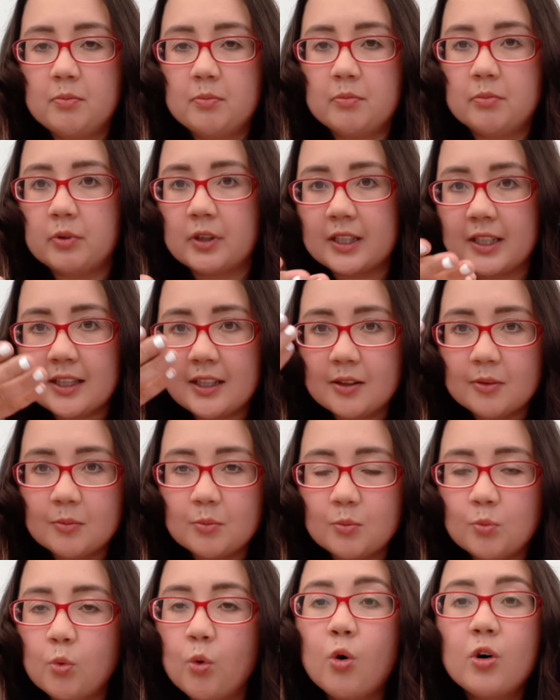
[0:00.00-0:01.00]
bringing
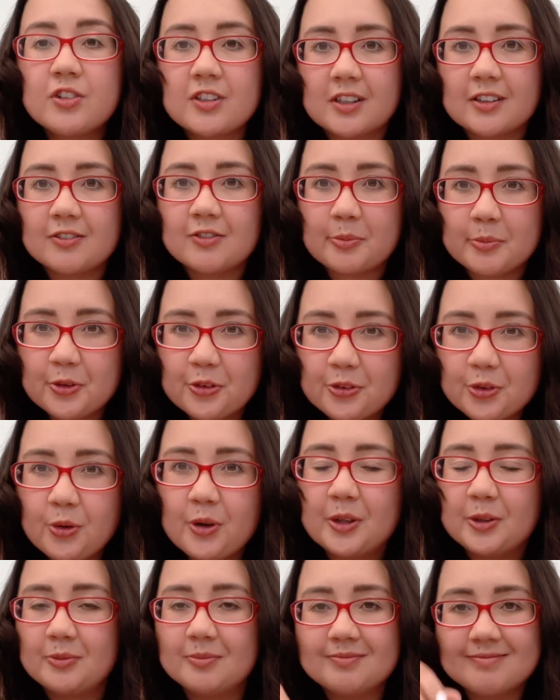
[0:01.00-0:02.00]
water from the
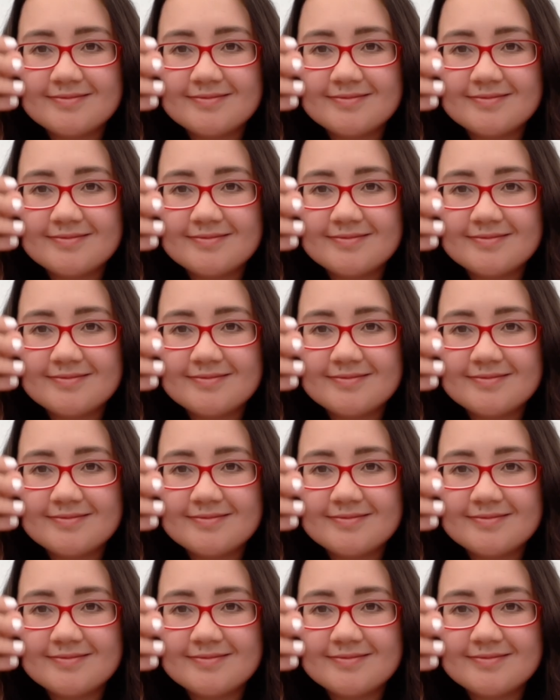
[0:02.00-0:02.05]
soil